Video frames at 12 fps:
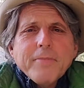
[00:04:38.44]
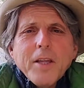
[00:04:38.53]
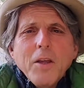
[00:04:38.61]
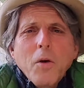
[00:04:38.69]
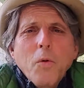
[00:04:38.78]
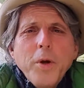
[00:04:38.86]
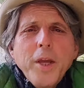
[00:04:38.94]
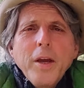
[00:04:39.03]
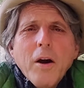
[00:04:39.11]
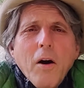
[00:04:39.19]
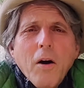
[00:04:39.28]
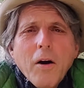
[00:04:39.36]
we
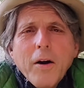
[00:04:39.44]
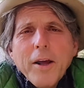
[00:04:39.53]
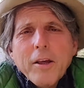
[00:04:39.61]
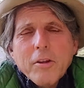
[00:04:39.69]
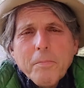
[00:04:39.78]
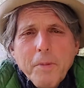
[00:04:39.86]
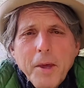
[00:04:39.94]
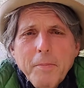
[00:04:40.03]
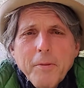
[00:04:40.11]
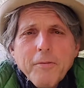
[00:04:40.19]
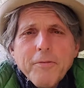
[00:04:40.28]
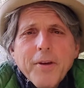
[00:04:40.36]
are, as a
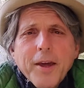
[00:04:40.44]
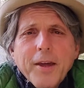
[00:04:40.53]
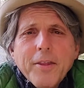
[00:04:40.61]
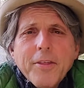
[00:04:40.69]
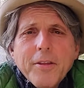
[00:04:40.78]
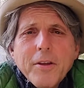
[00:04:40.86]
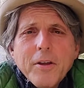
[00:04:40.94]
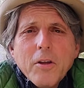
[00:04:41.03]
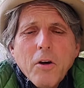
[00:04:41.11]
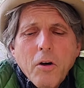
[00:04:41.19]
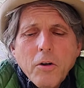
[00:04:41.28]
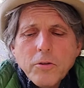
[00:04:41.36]
people of faith,
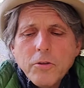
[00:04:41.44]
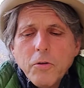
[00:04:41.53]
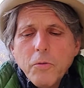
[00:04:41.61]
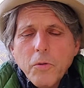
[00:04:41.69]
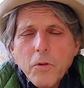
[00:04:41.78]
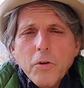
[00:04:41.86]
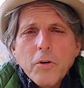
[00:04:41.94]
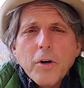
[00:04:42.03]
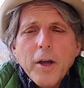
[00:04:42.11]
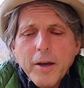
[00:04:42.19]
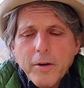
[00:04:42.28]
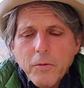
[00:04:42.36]
called to learn
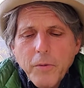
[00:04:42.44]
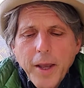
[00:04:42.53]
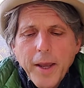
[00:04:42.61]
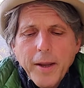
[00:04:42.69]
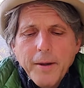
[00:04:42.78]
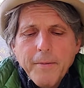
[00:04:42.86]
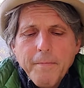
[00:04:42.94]
how to wait.